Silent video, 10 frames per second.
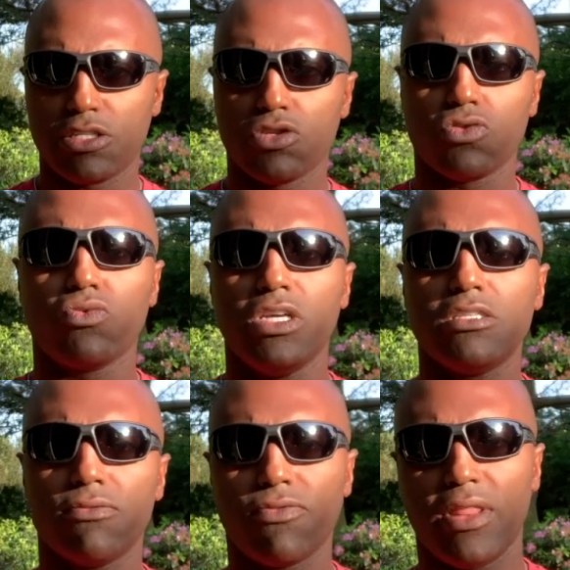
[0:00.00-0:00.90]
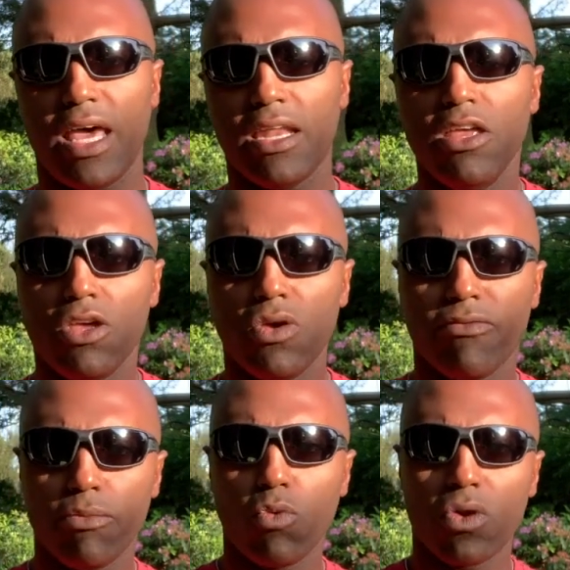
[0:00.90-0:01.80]
There's a reason for that. You
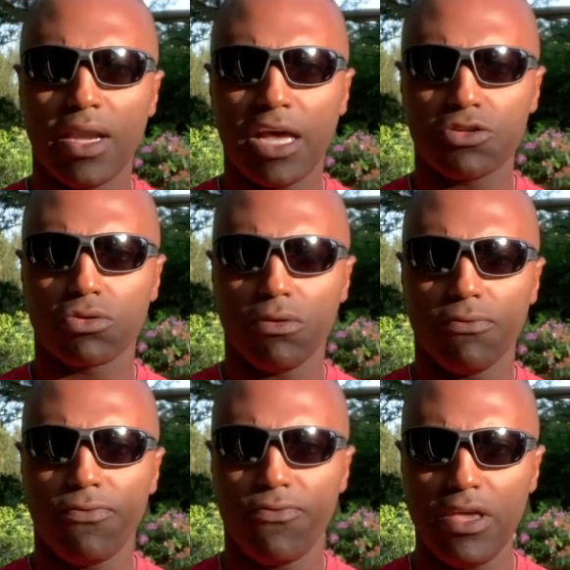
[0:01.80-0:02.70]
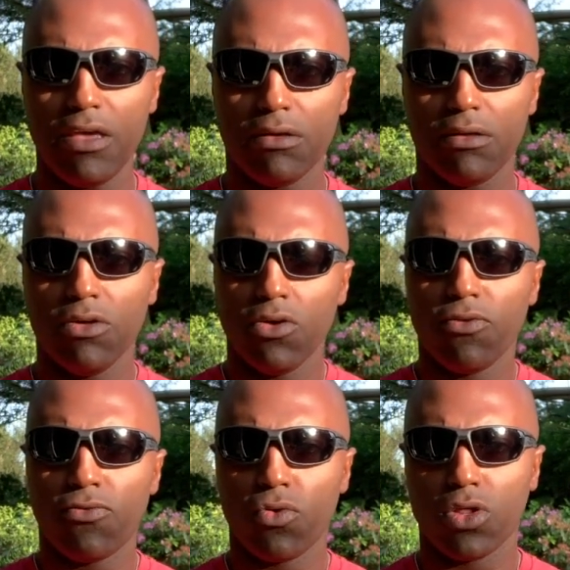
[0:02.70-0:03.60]
have a more natural feel
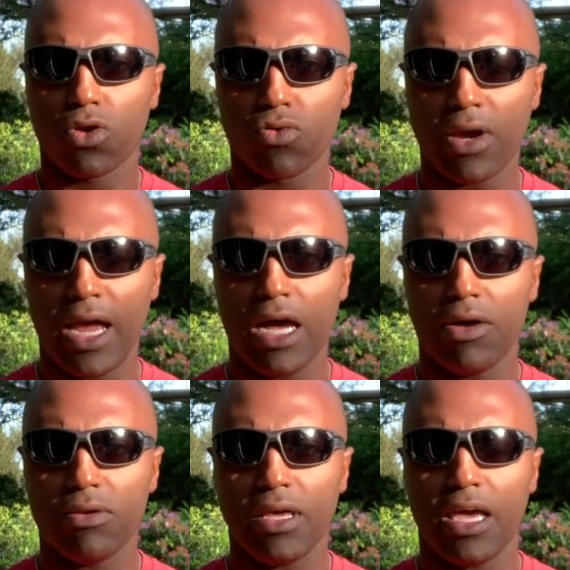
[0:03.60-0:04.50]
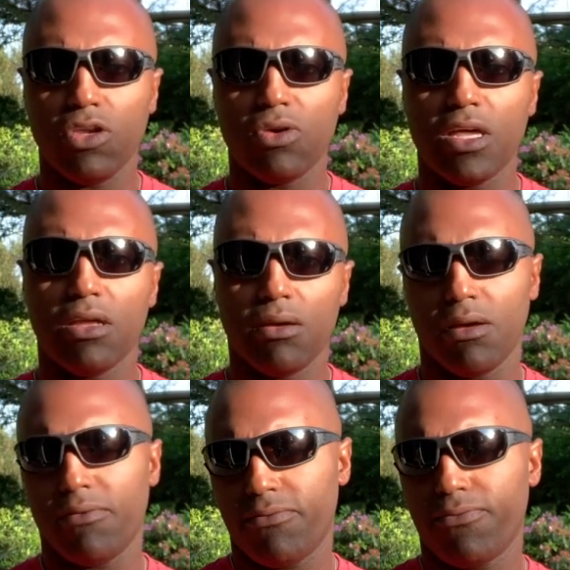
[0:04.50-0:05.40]
for the ground, and you get
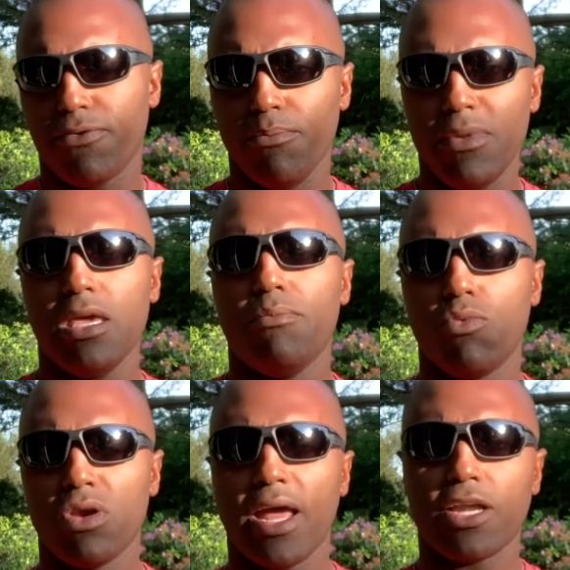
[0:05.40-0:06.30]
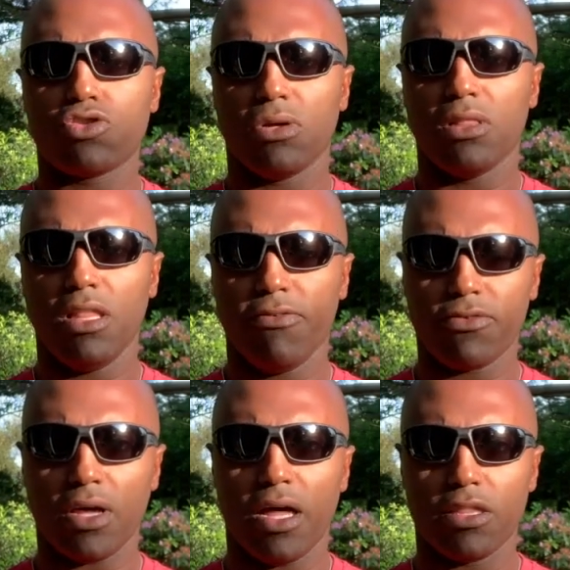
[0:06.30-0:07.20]
a more natural
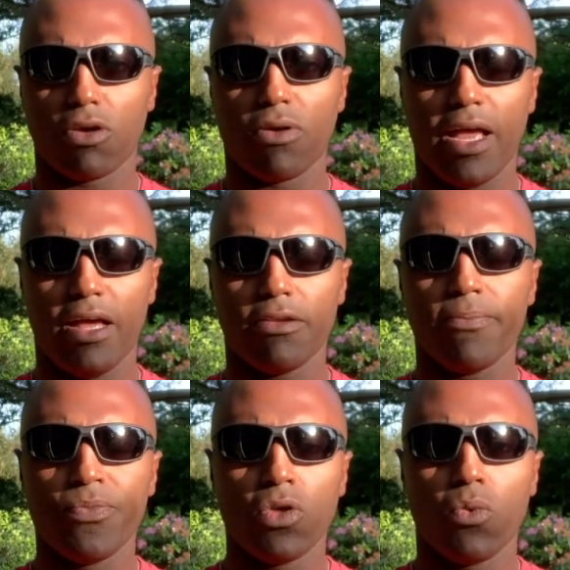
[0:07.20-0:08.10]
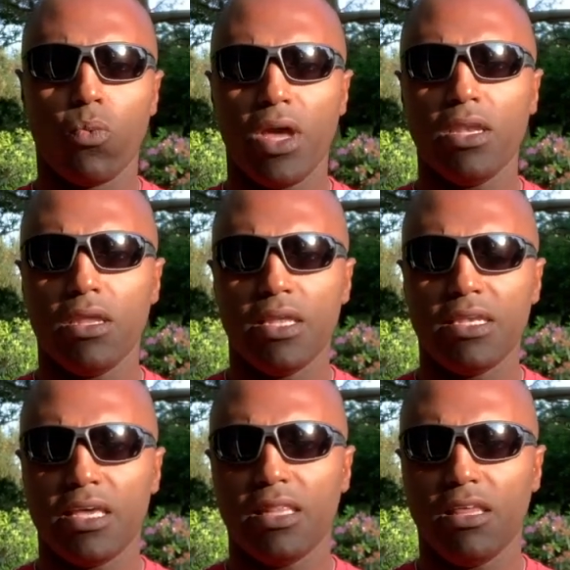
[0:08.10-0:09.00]
lift on the ground when
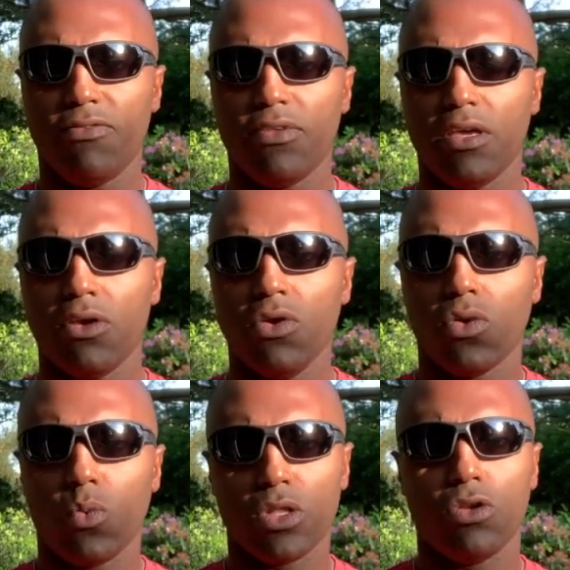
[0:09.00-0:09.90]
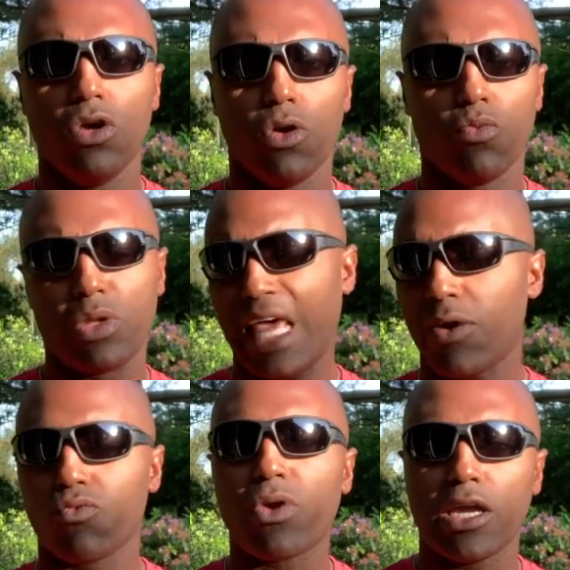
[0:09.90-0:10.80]
deadlifting
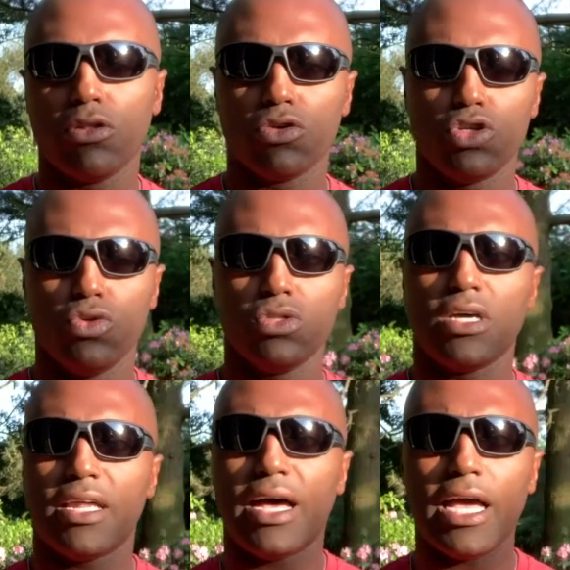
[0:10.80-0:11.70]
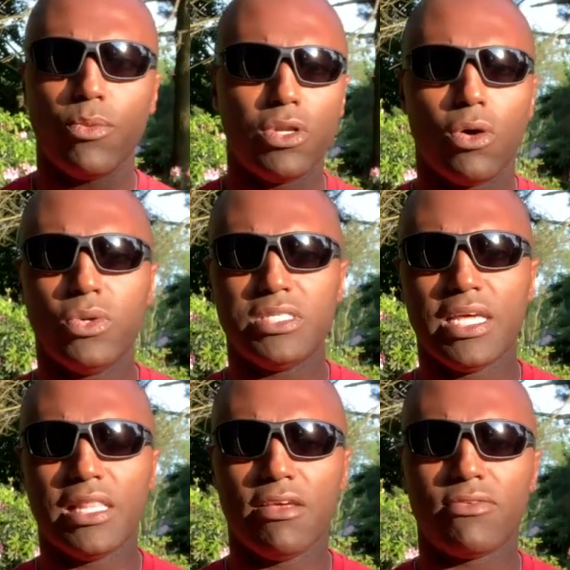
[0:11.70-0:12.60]
without regular shoes on. I would always
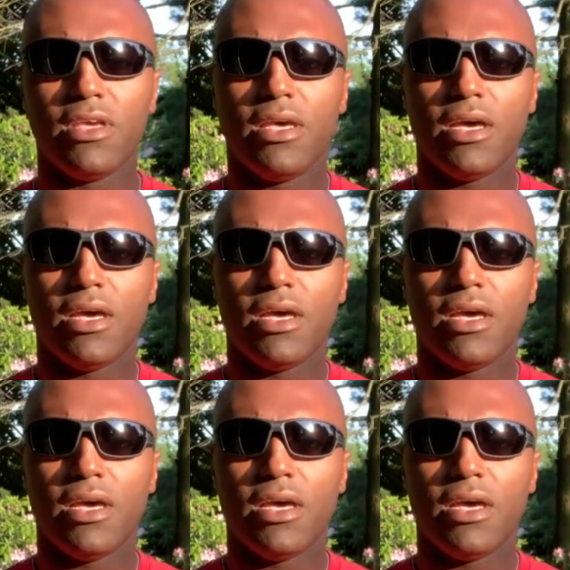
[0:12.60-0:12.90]
deadlift